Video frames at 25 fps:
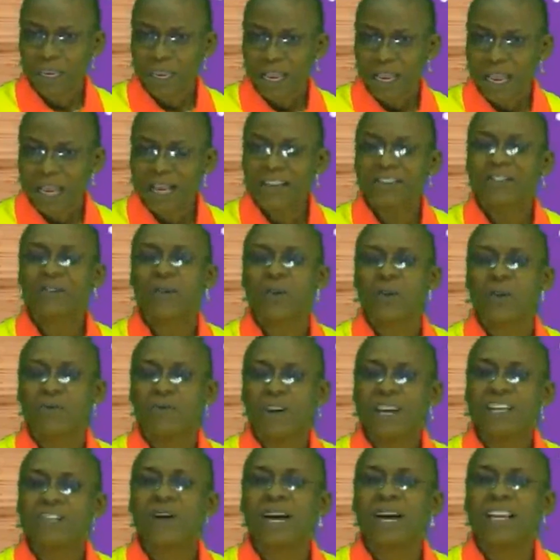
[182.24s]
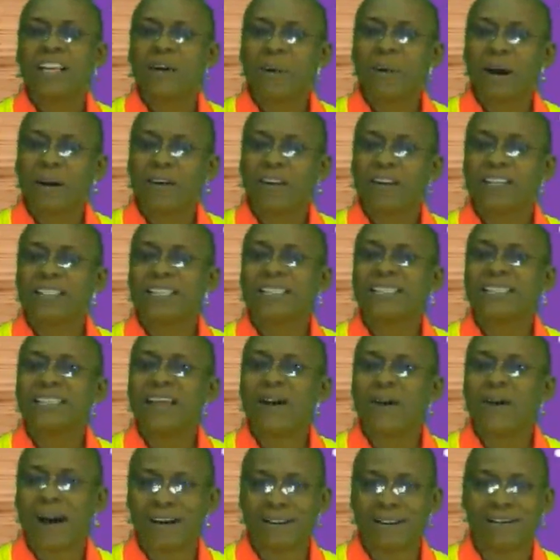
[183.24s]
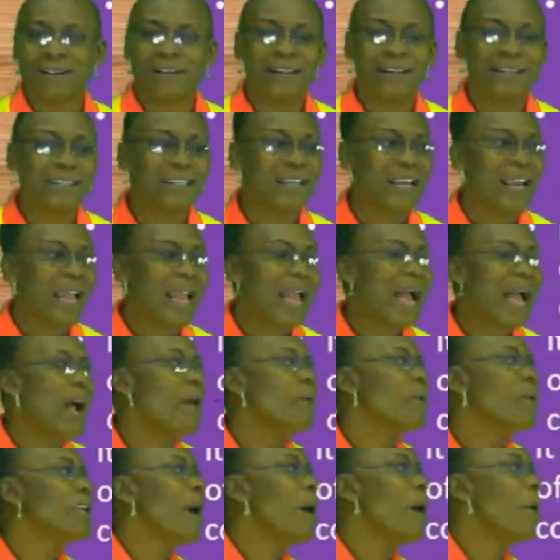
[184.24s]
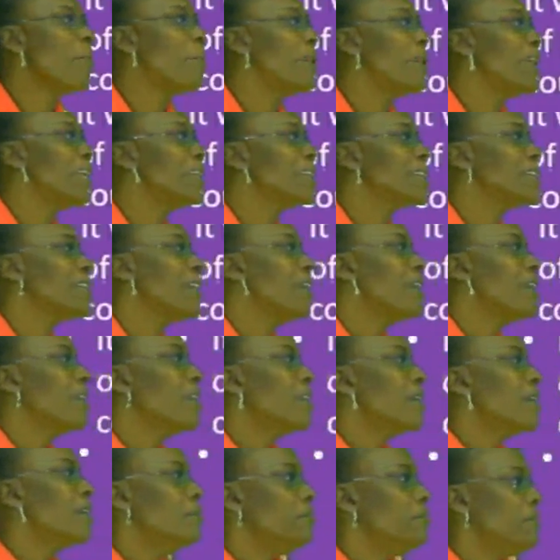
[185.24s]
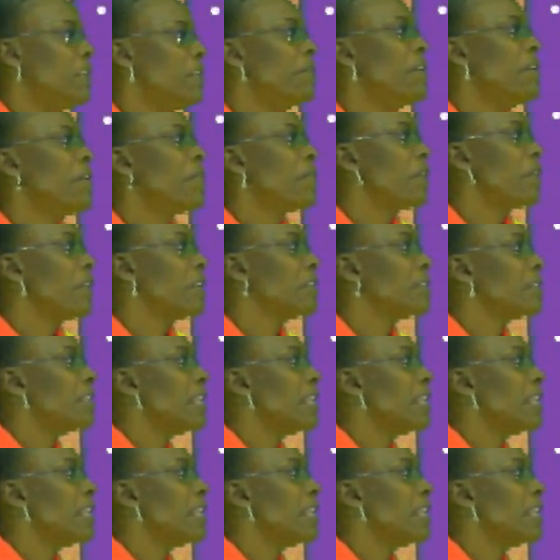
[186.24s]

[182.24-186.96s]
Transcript: And so eventually biologists now agreed, and we now place living things